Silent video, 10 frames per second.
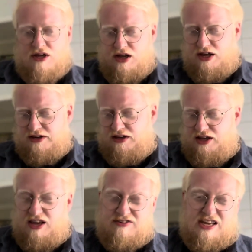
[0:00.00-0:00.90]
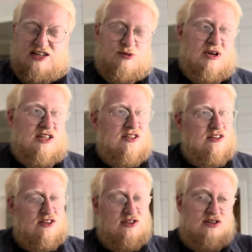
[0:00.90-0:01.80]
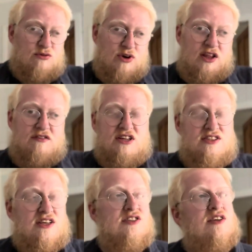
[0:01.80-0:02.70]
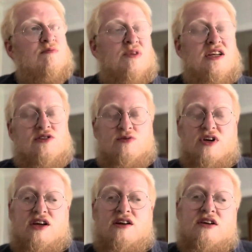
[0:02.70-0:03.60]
And uh, if it gets bad, there's a really fantastic pizzeria.